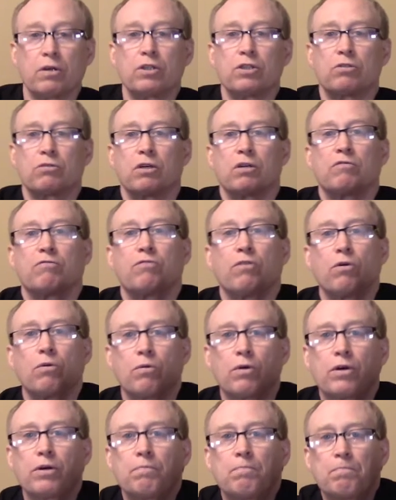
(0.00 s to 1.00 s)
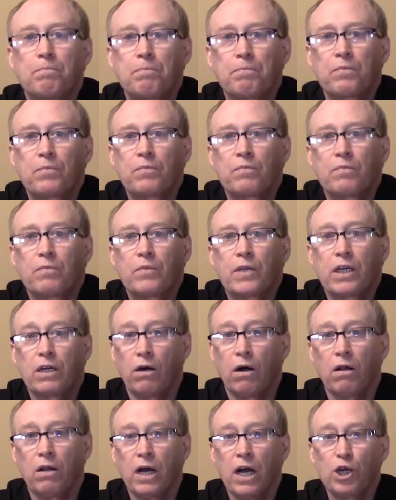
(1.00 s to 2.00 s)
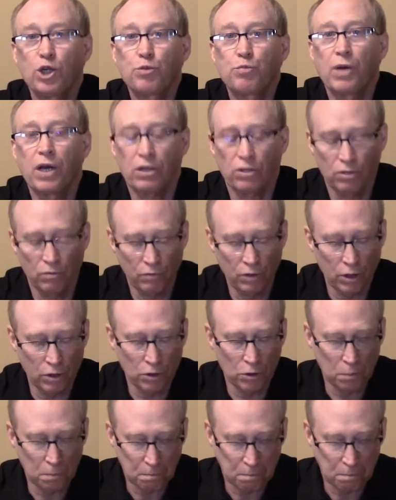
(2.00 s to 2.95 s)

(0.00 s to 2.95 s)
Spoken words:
straightforward in all aspects of this.